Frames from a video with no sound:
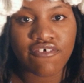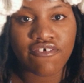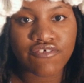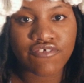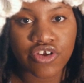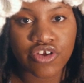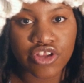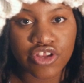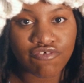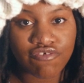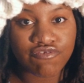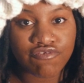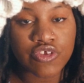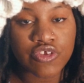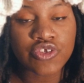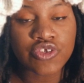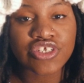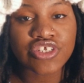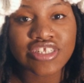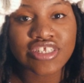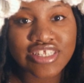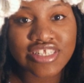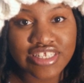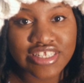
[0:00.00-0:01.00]
for
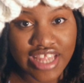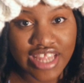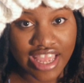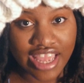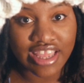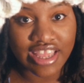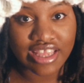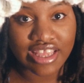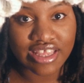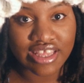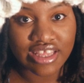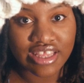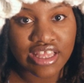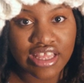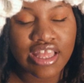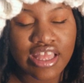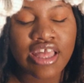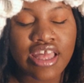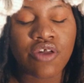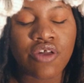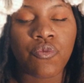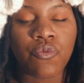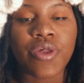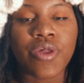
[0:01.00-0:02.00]
confusion's sake,
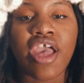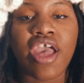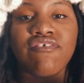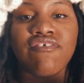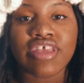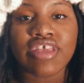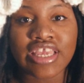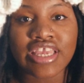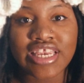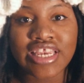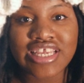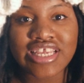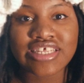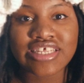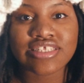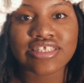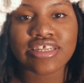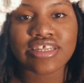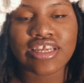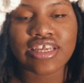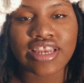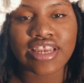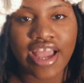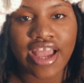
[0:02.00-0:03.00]
we have innies and